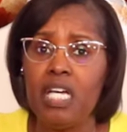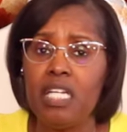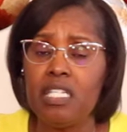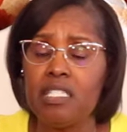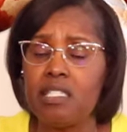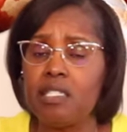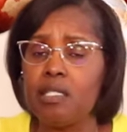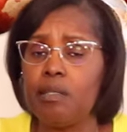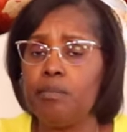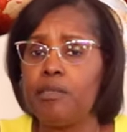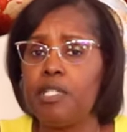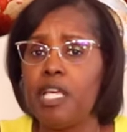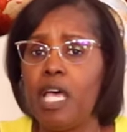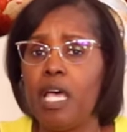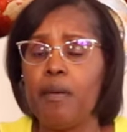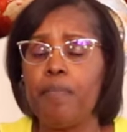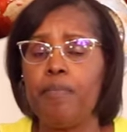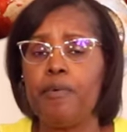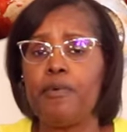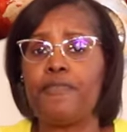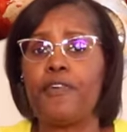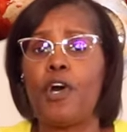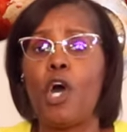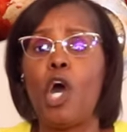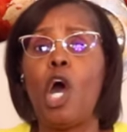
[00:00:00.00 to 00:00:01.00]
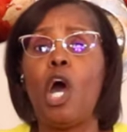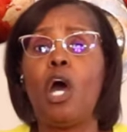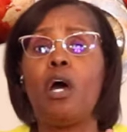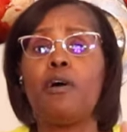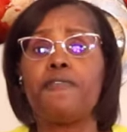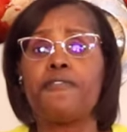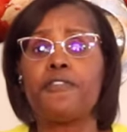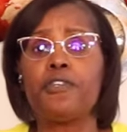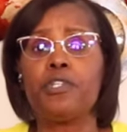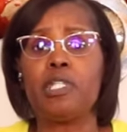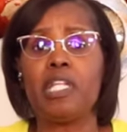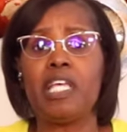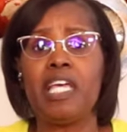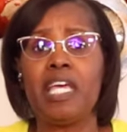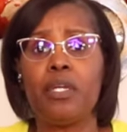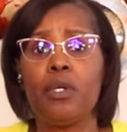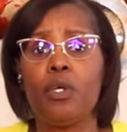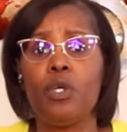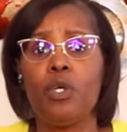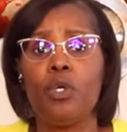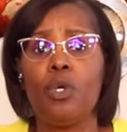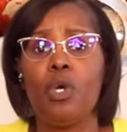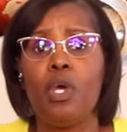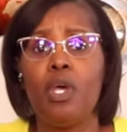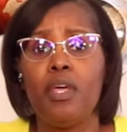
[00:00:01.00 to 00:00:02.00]
uh, some type of offer
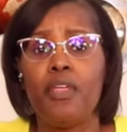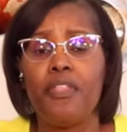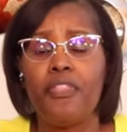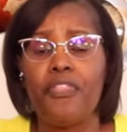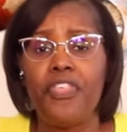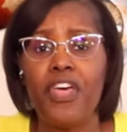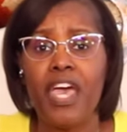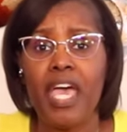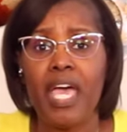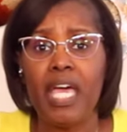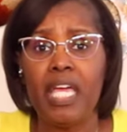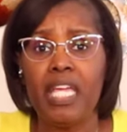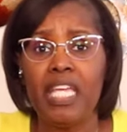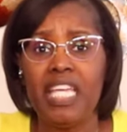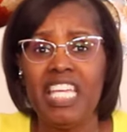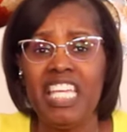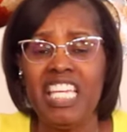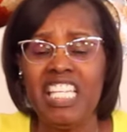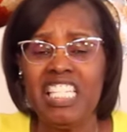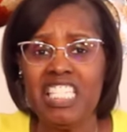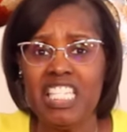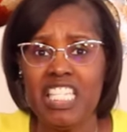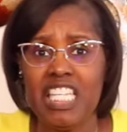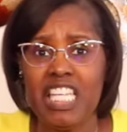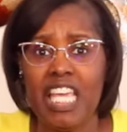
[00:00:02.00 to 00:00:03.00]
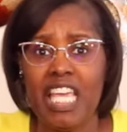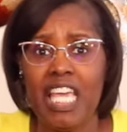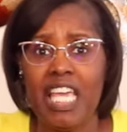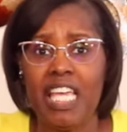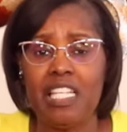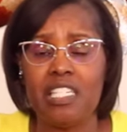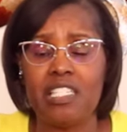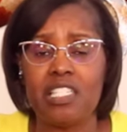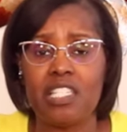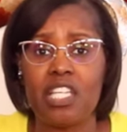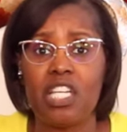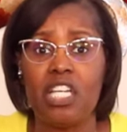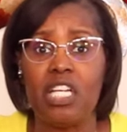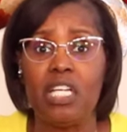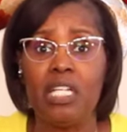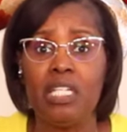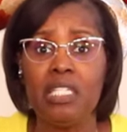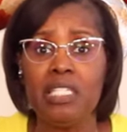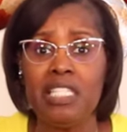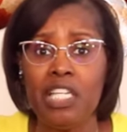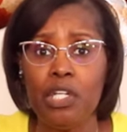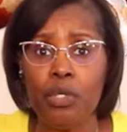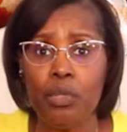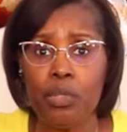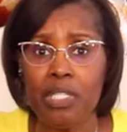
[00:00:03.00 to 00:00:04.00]
letter that indicates
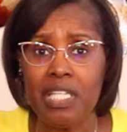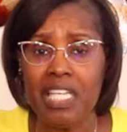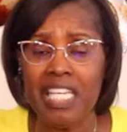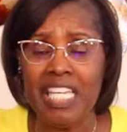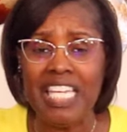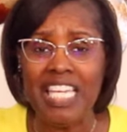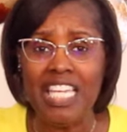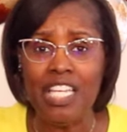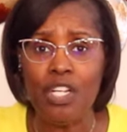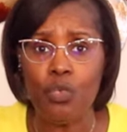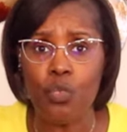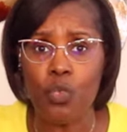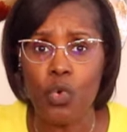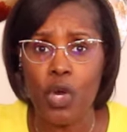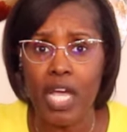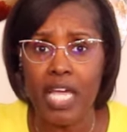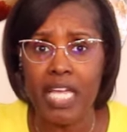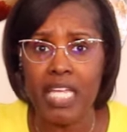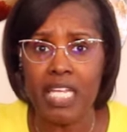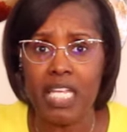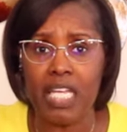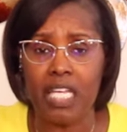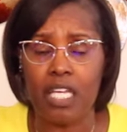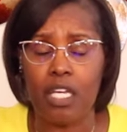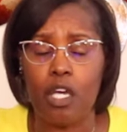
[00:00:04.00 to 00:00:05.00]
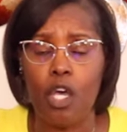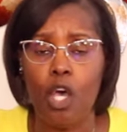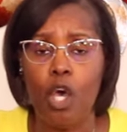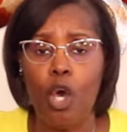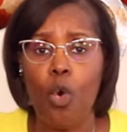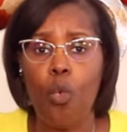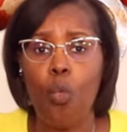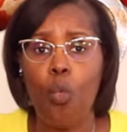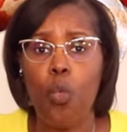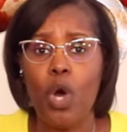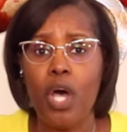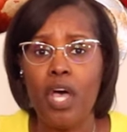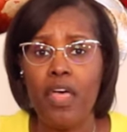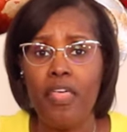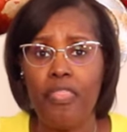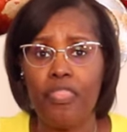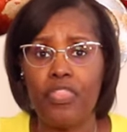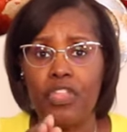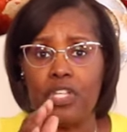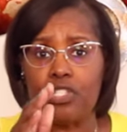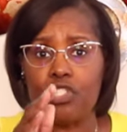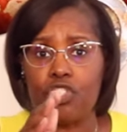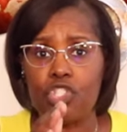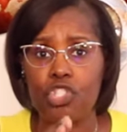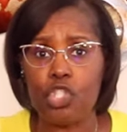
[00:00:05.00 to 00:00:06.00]
clearly in writing what
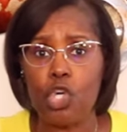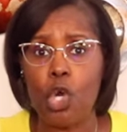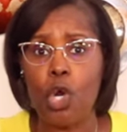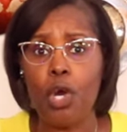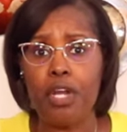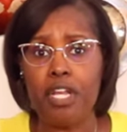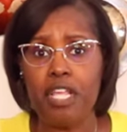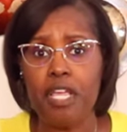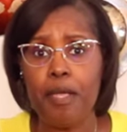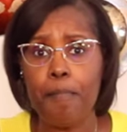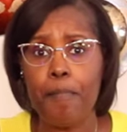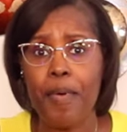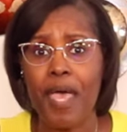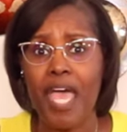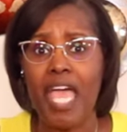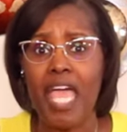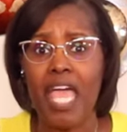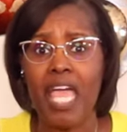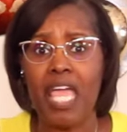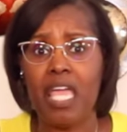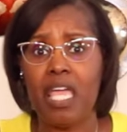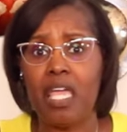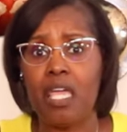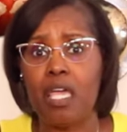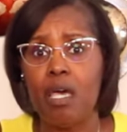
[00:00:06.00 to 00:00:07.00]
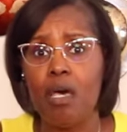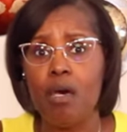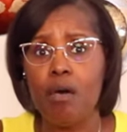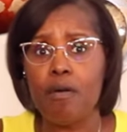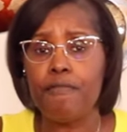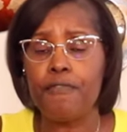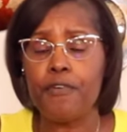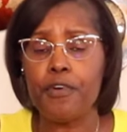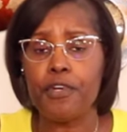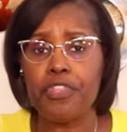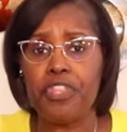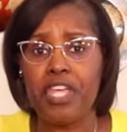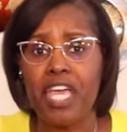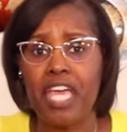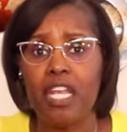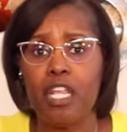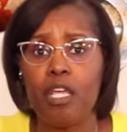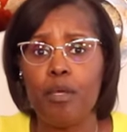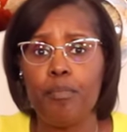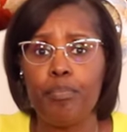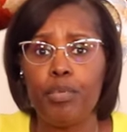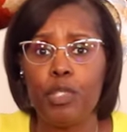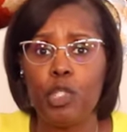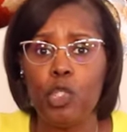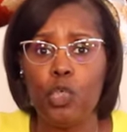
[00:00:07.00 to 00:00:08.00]
the starting pay for that
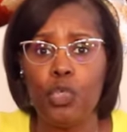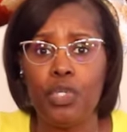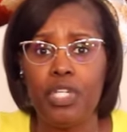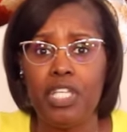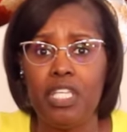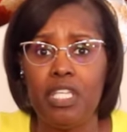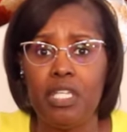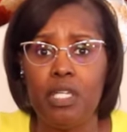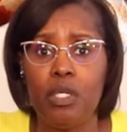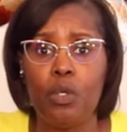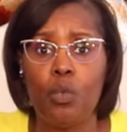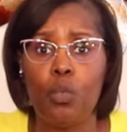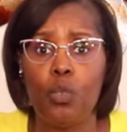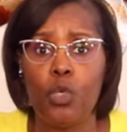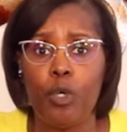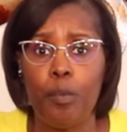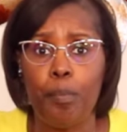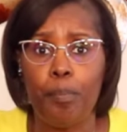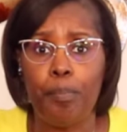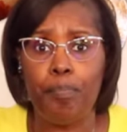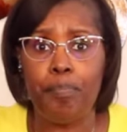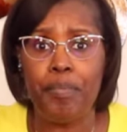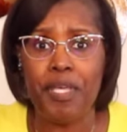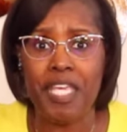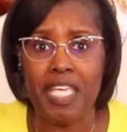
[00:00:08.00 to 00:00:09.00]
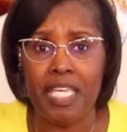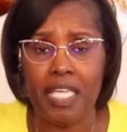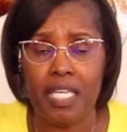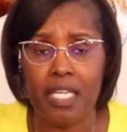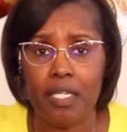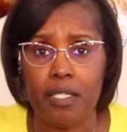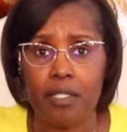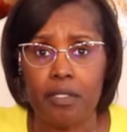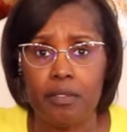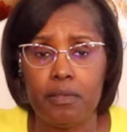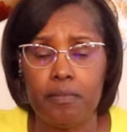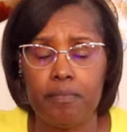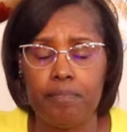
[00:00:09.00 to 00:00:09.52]
employee will be.